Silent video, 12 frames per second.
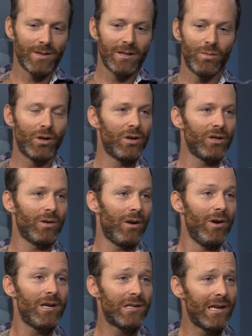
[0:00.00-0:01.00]
it's because
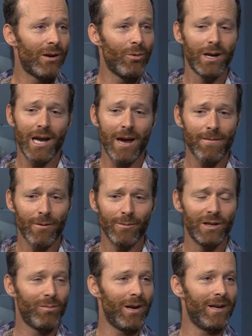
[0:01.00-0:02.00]
originally we came from
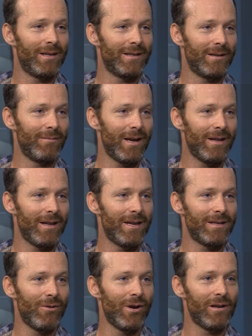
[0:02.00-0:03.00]
these places, and
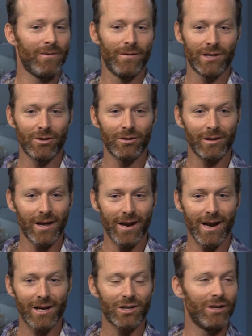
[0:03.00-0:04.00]
there's a real visceral
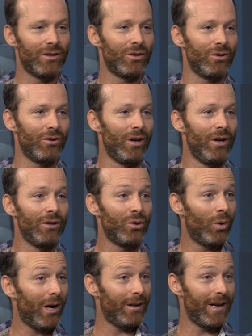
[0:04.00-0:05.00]
connection to
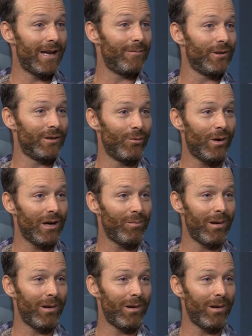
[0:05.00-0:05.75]
wild animals and wild